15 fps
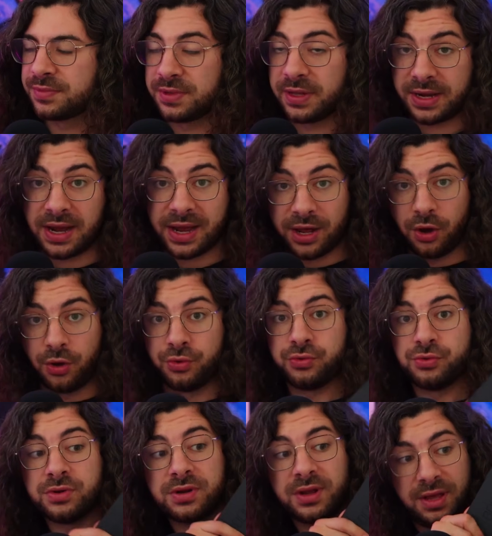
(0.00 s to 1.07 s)
like I
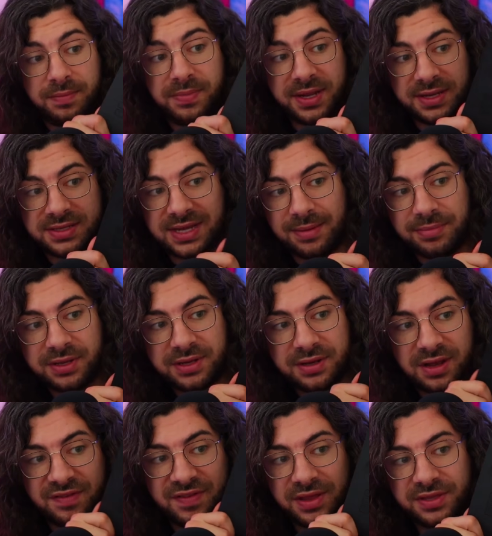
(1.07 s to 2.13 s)
own a bigger tablet.
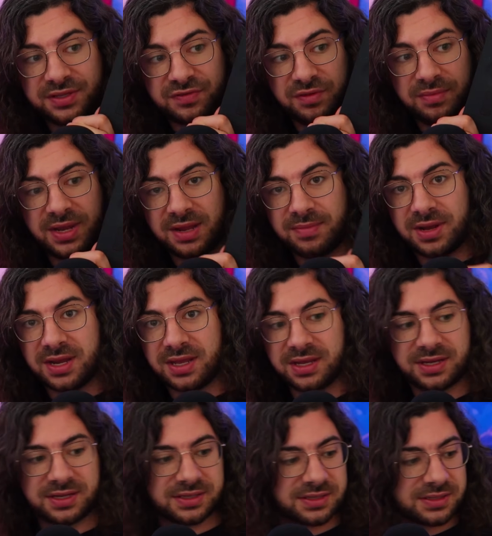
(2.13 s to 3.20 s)
I've had this for many, many
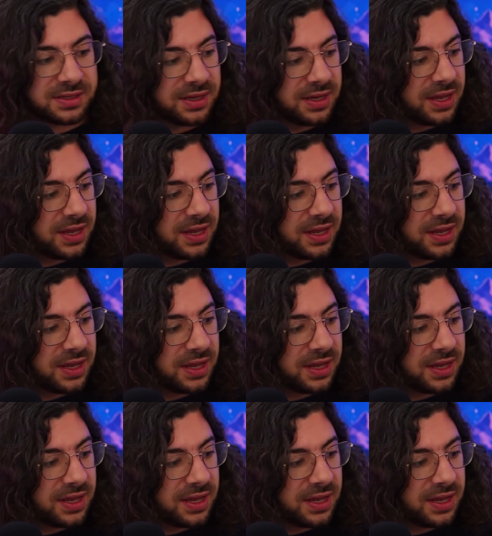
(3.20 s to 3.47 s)
years.